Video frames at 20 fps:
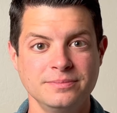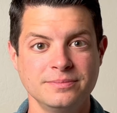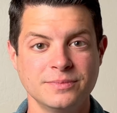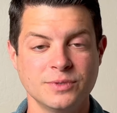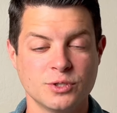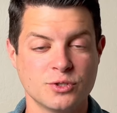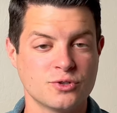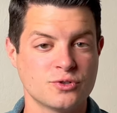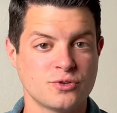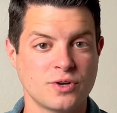
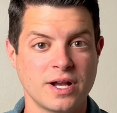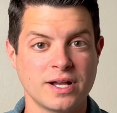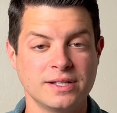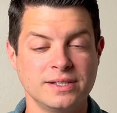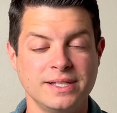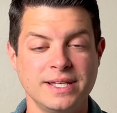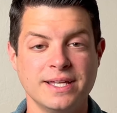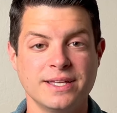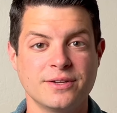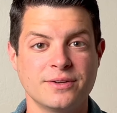You're
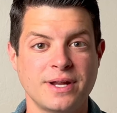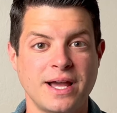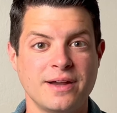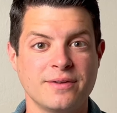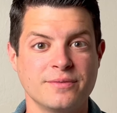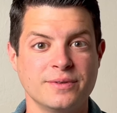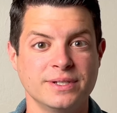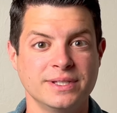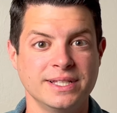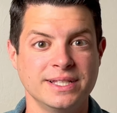struggling. You're not
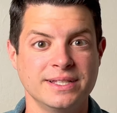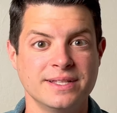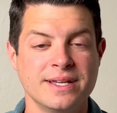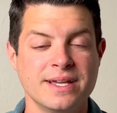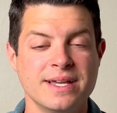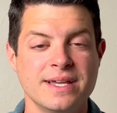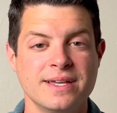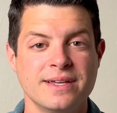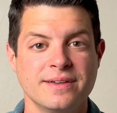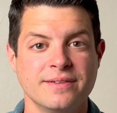really
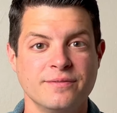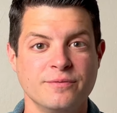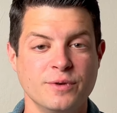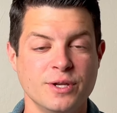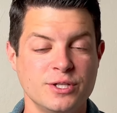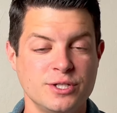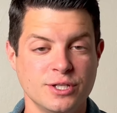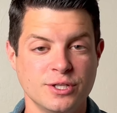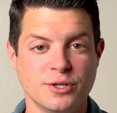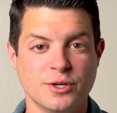
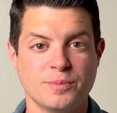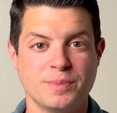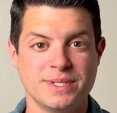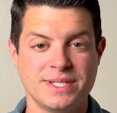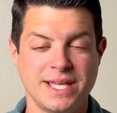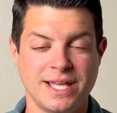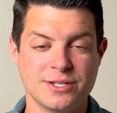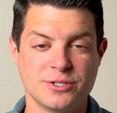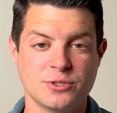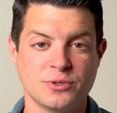reaching your
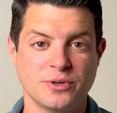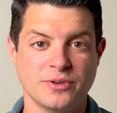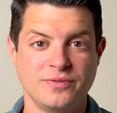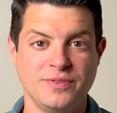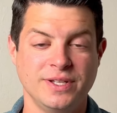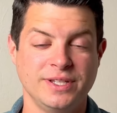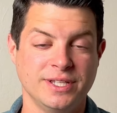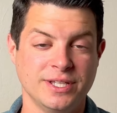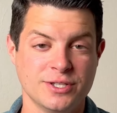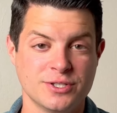potential or
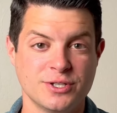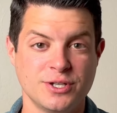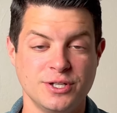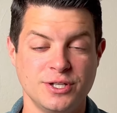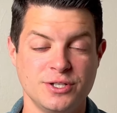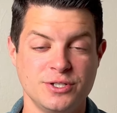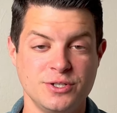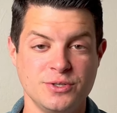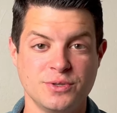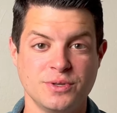feeling as good
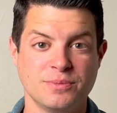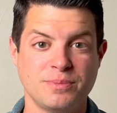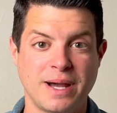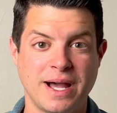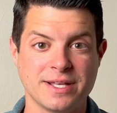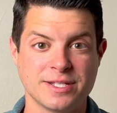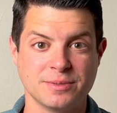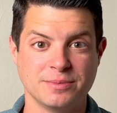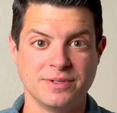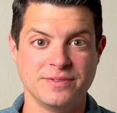as you could
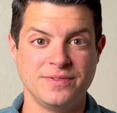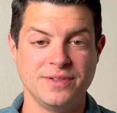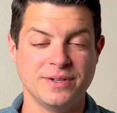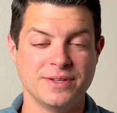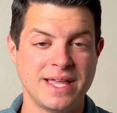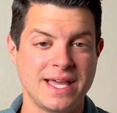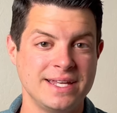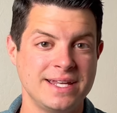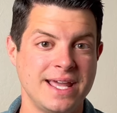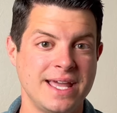possibly feel
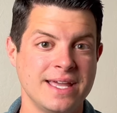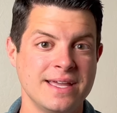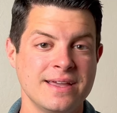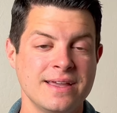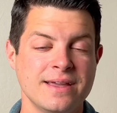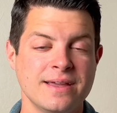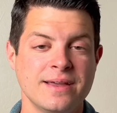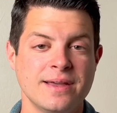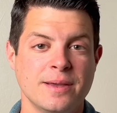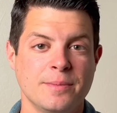that day
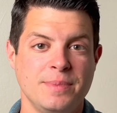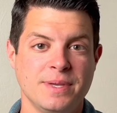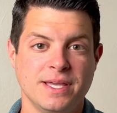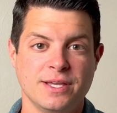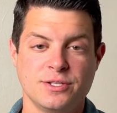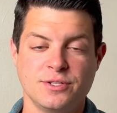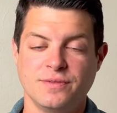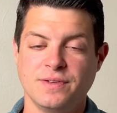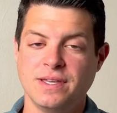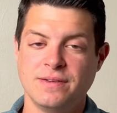
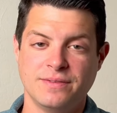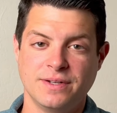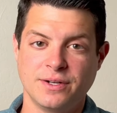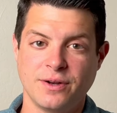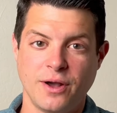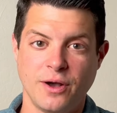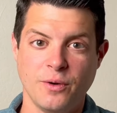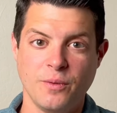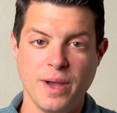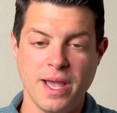because you've given it
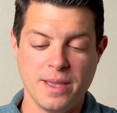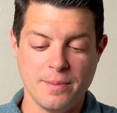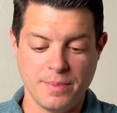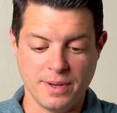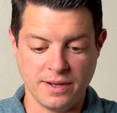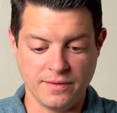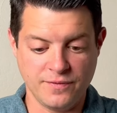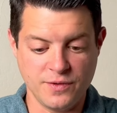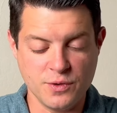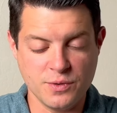all away. But
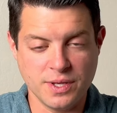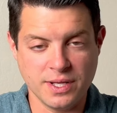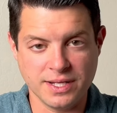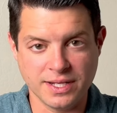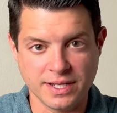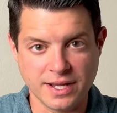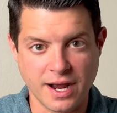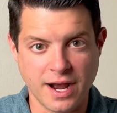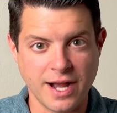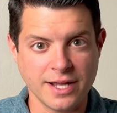if you can
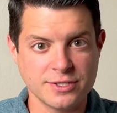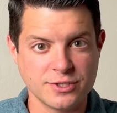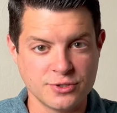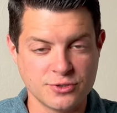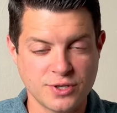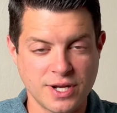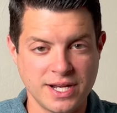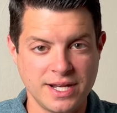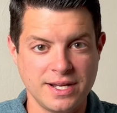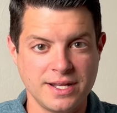
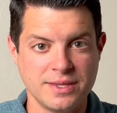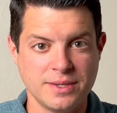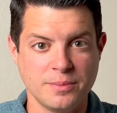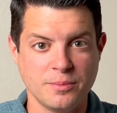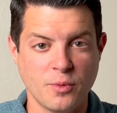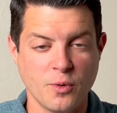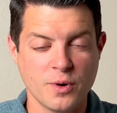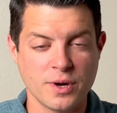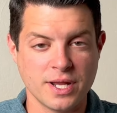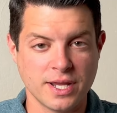concentrate it in the
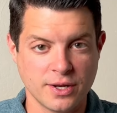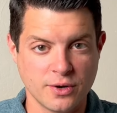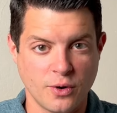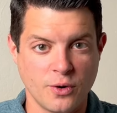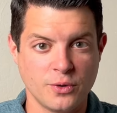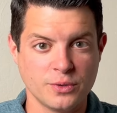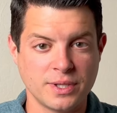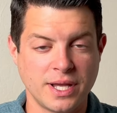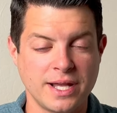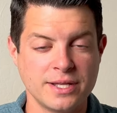morning and
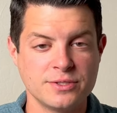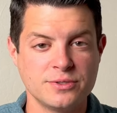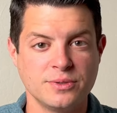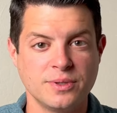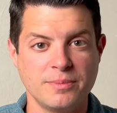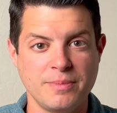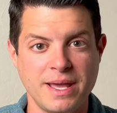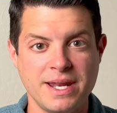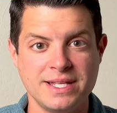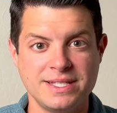hold on to
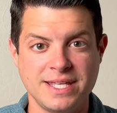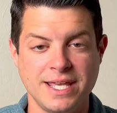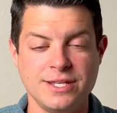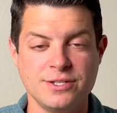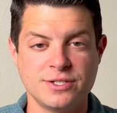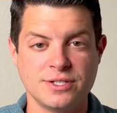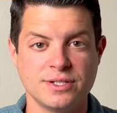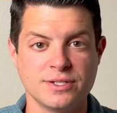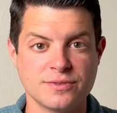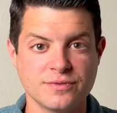it,
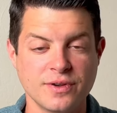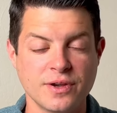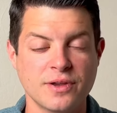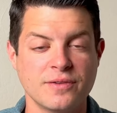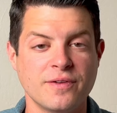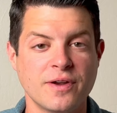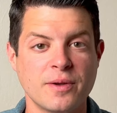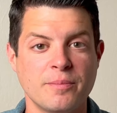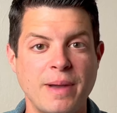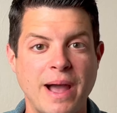meditation is very,
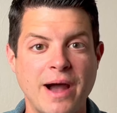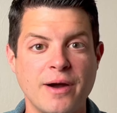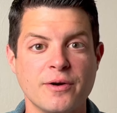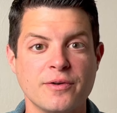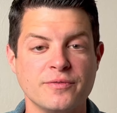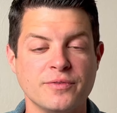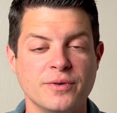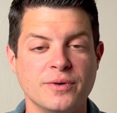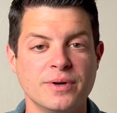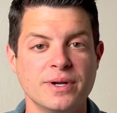very
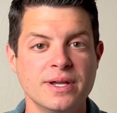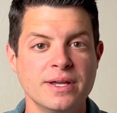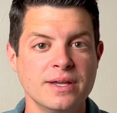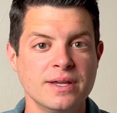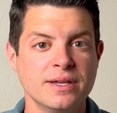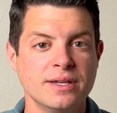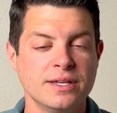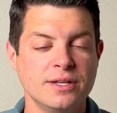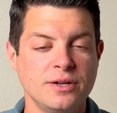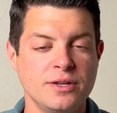powerful.
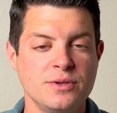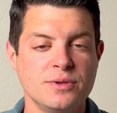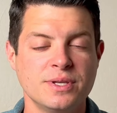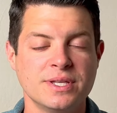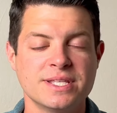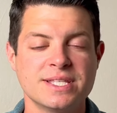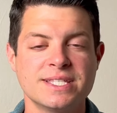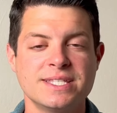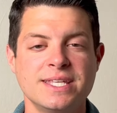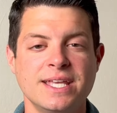You
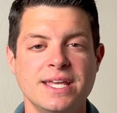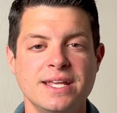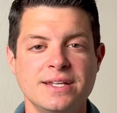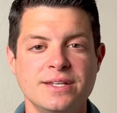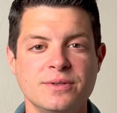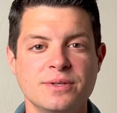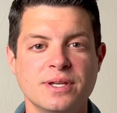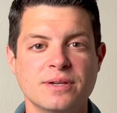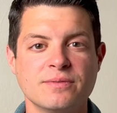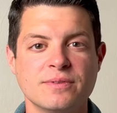can sit,
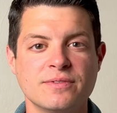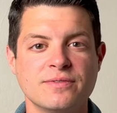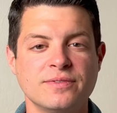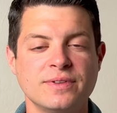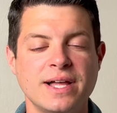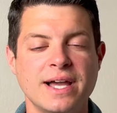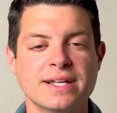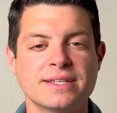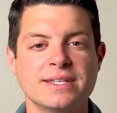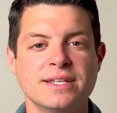you can
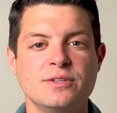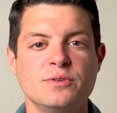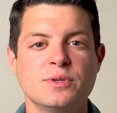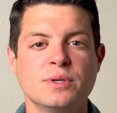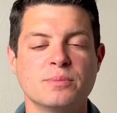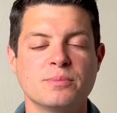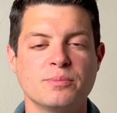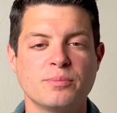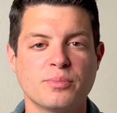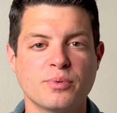reflect, and you
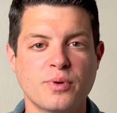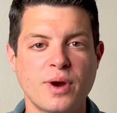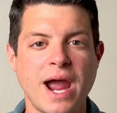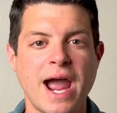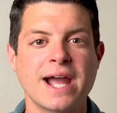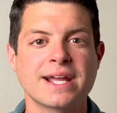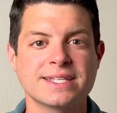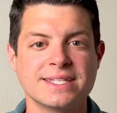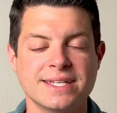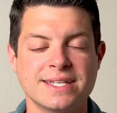can
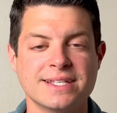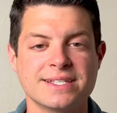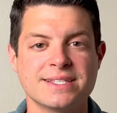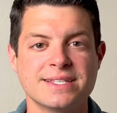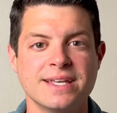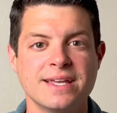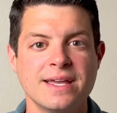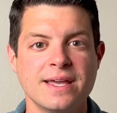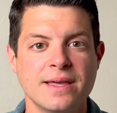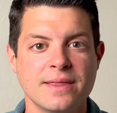practice
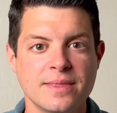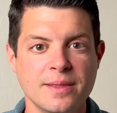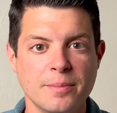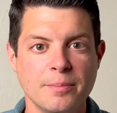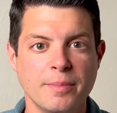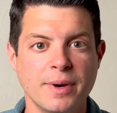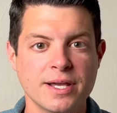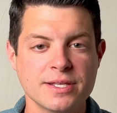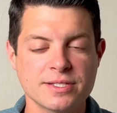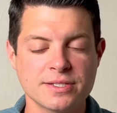the
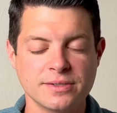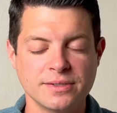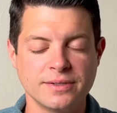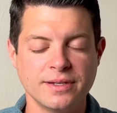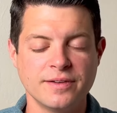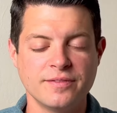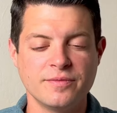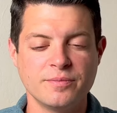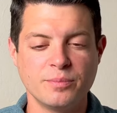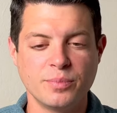muscle
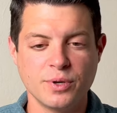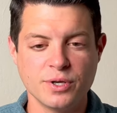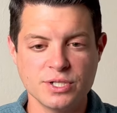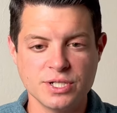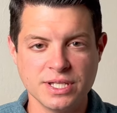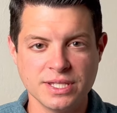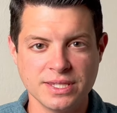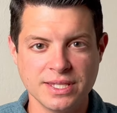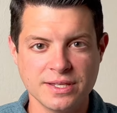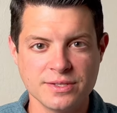of
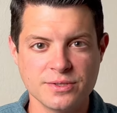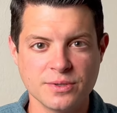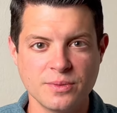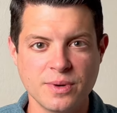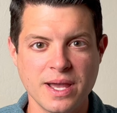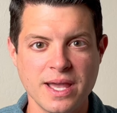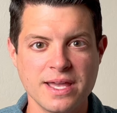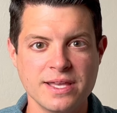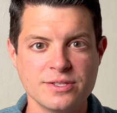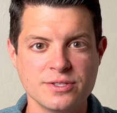pushing things
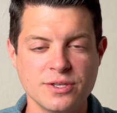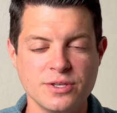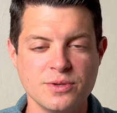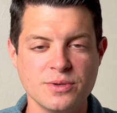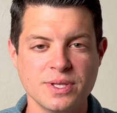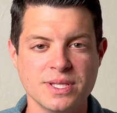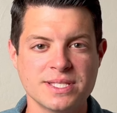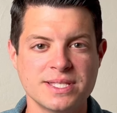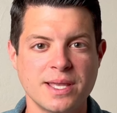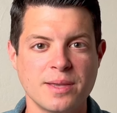away so you
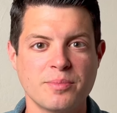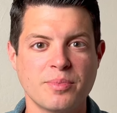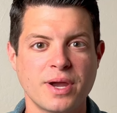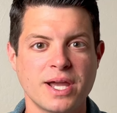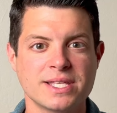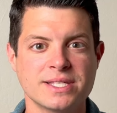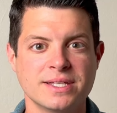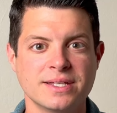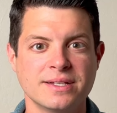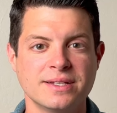can stay
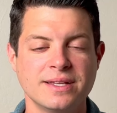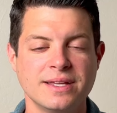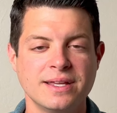present.